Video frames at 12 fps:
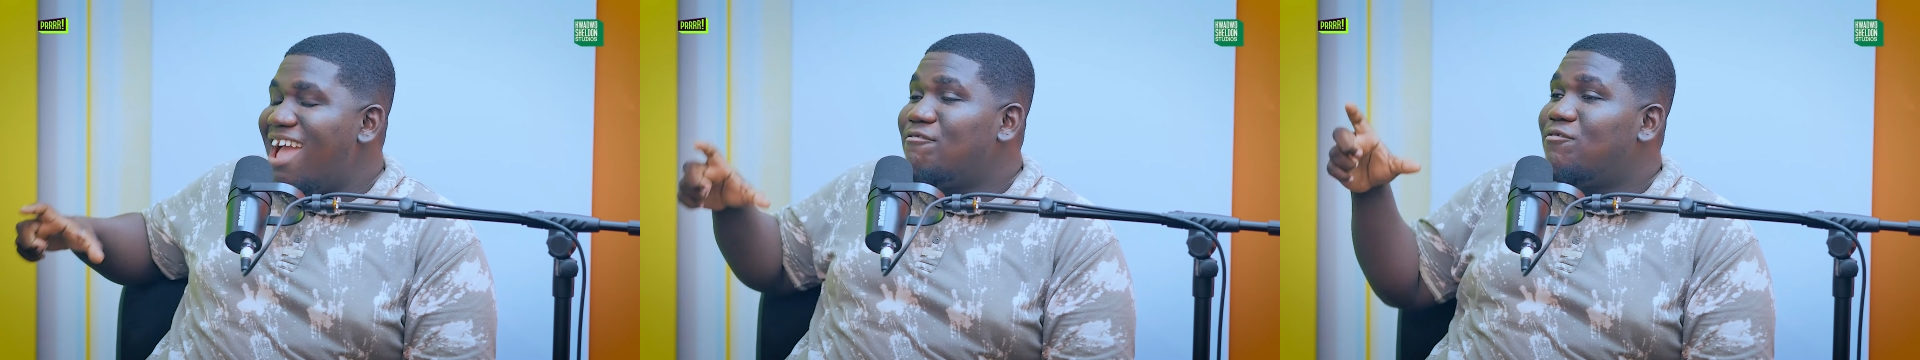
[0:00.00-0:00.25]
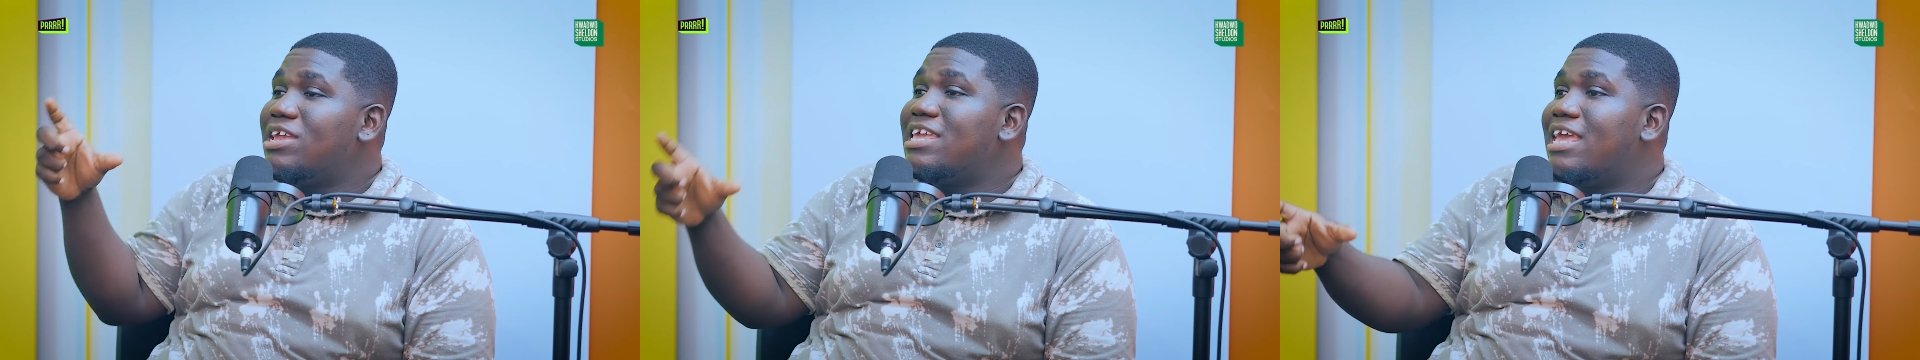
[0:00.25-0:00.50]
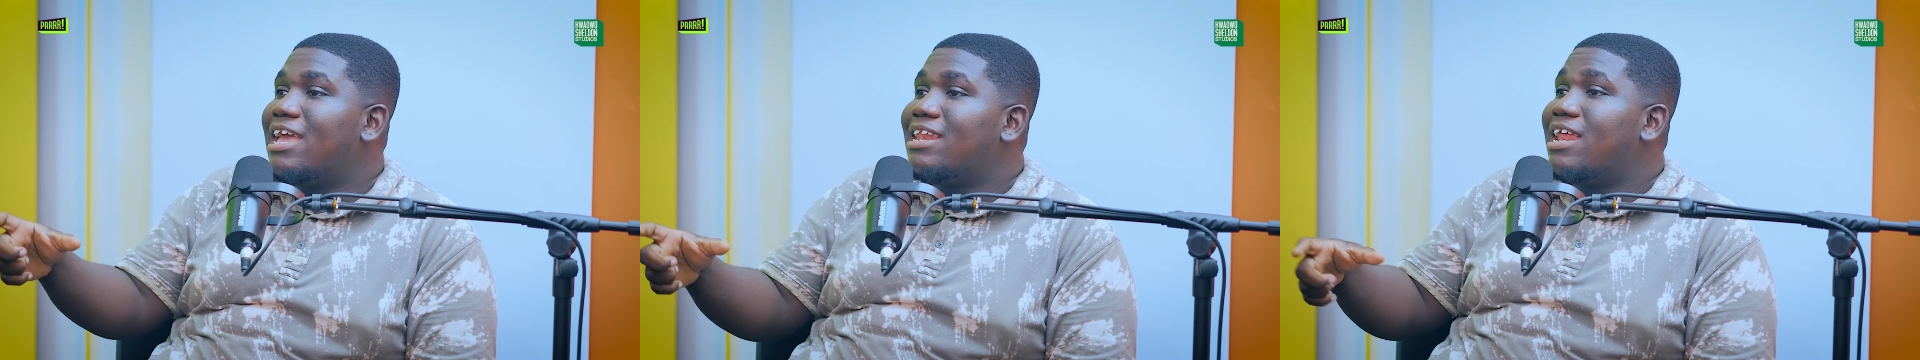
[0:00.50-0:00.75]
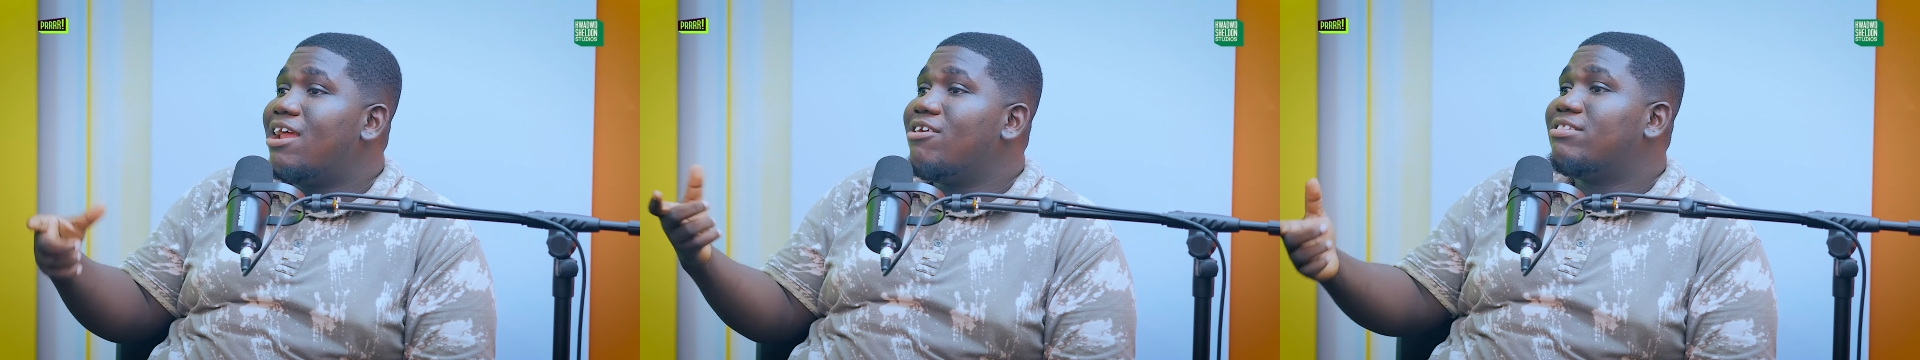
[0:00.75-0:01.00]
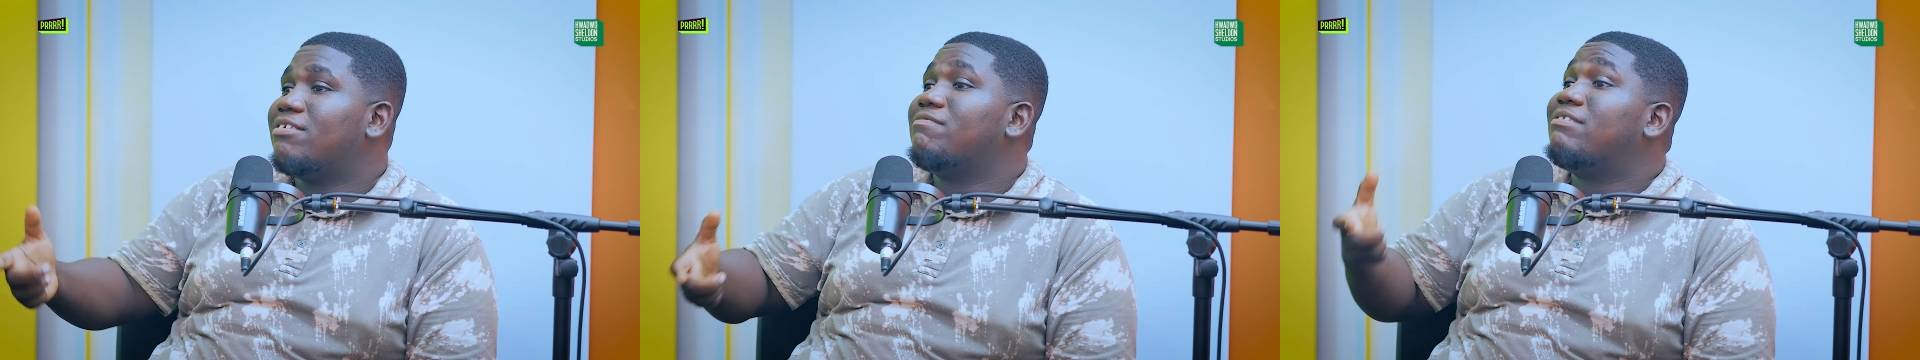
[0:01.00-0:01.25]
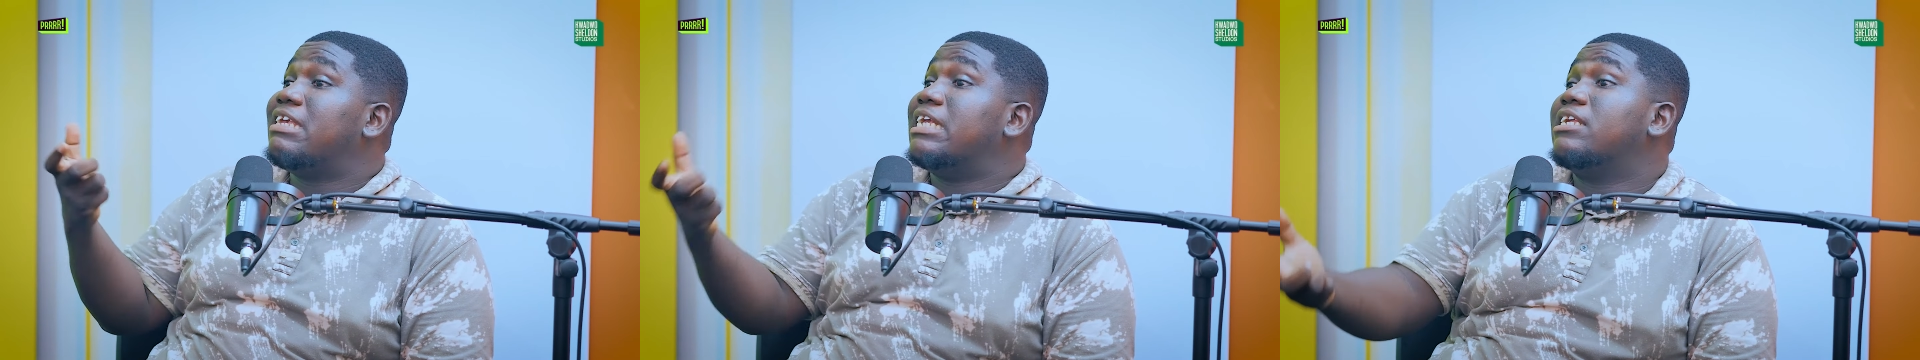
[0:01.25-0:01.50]
Every year the
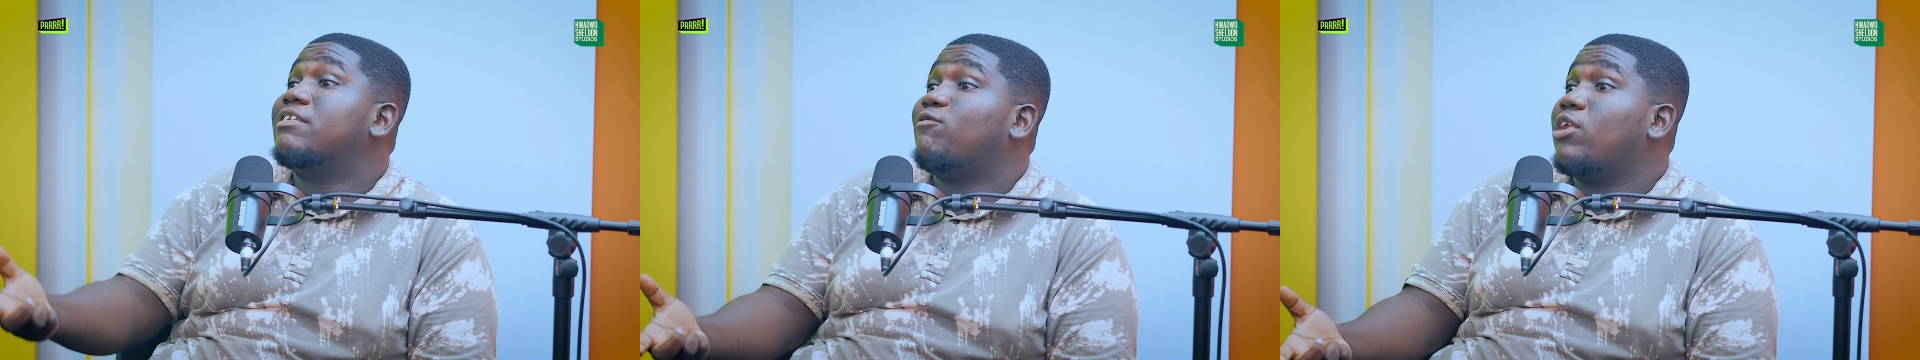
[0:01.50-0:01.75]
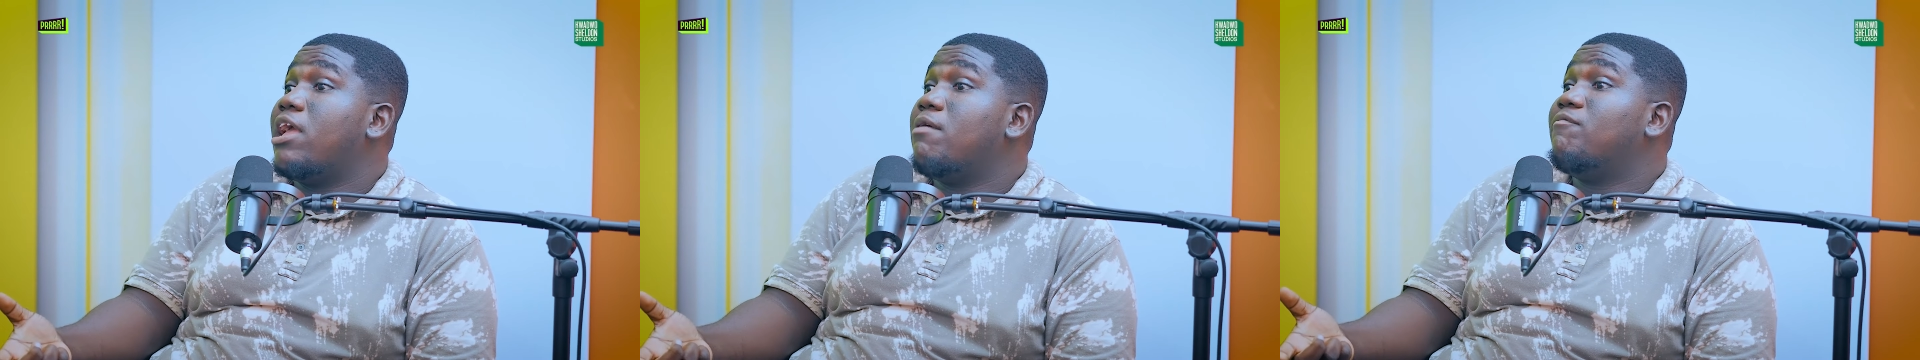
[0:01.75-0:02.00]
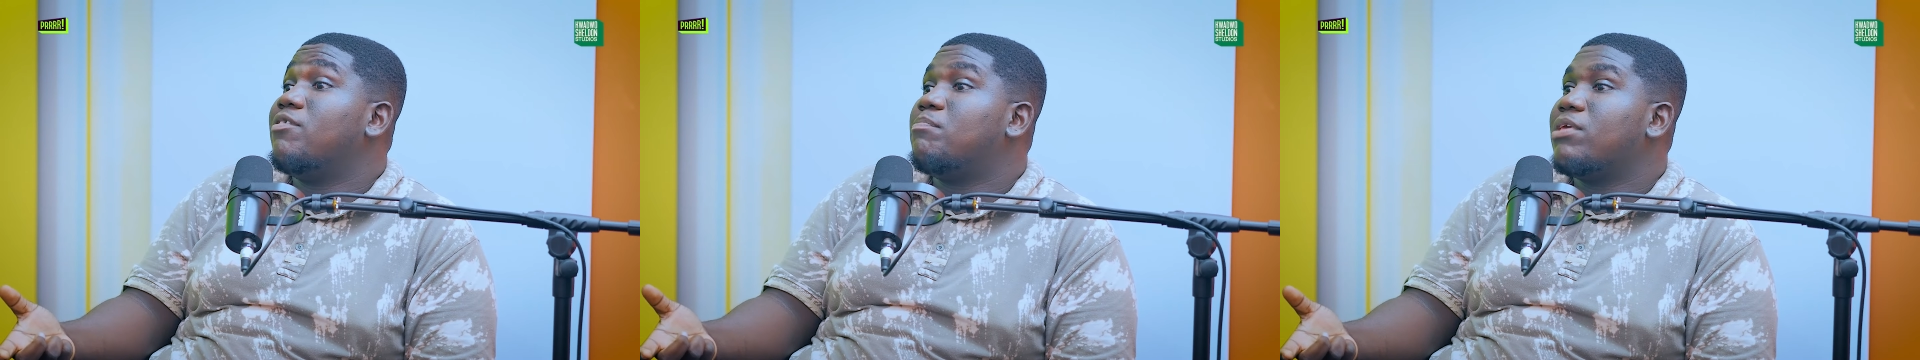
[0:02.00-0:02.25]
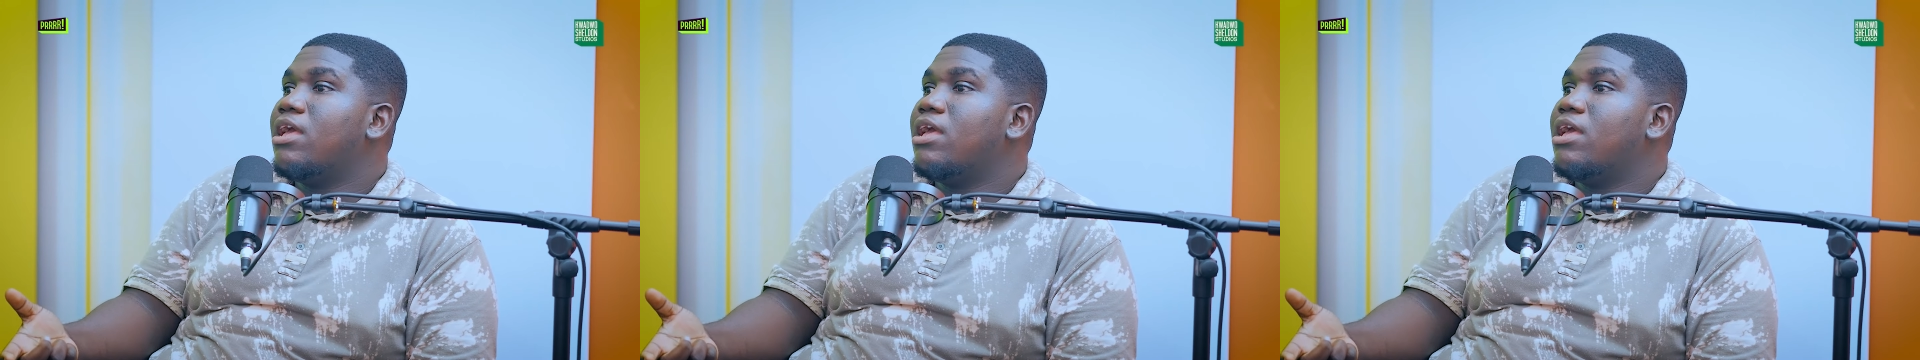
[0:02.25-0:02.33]
narrative changes. It changes.